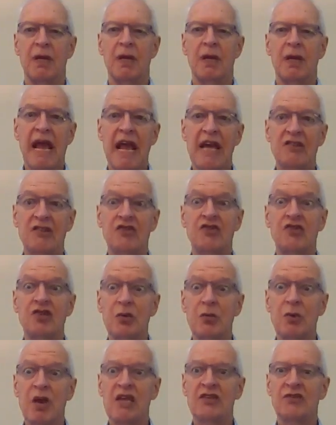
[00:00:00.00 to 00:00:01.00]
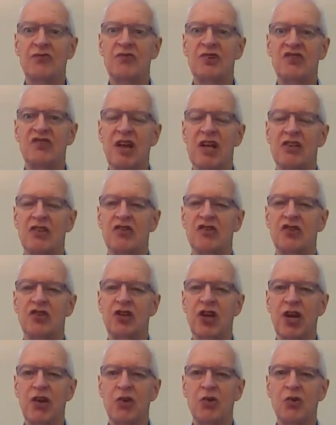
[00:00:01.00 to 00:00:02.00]
As GWAS results
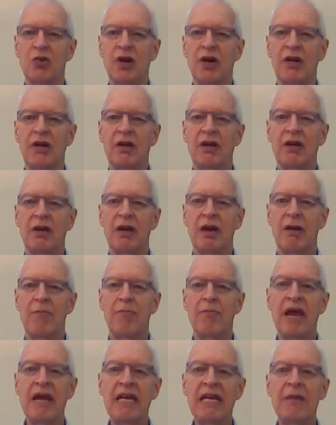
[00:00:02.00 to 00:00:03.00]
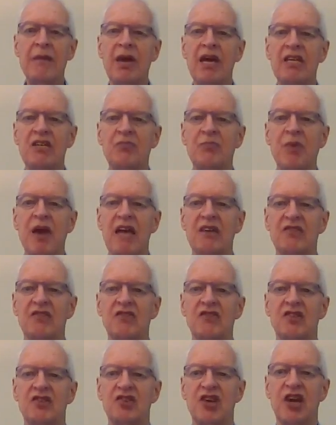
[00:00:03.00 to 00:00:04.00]
show, many base pairs
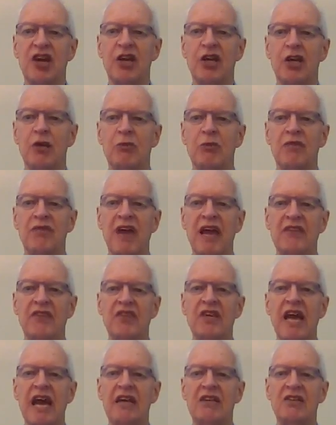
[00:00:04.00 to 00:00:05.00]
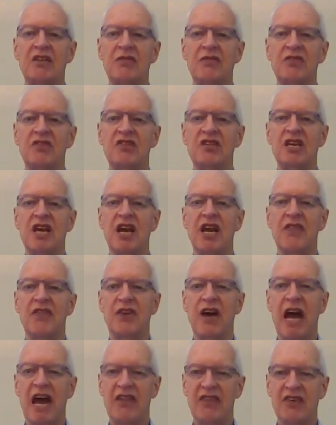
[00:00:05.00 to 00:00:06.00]
in the genome affect the activity of
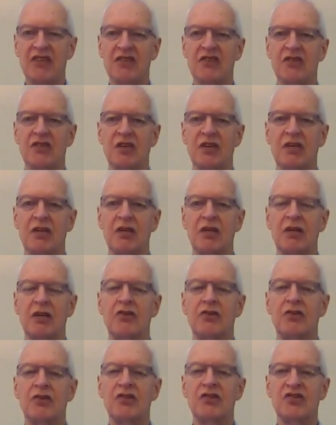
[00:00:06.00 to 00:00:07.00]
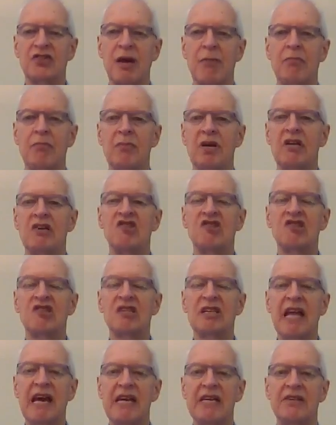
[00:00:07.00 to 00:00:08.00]
others to some
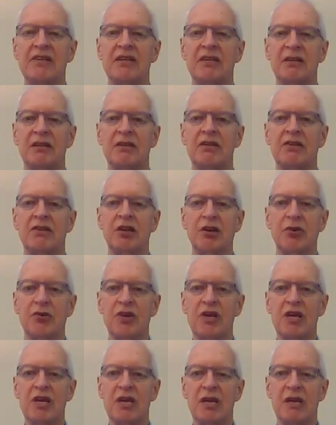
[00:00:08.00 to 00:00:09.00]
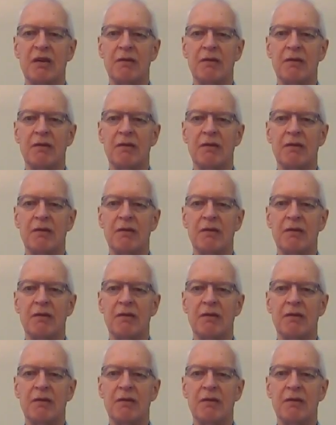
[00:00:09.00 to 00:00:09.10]
slight degree.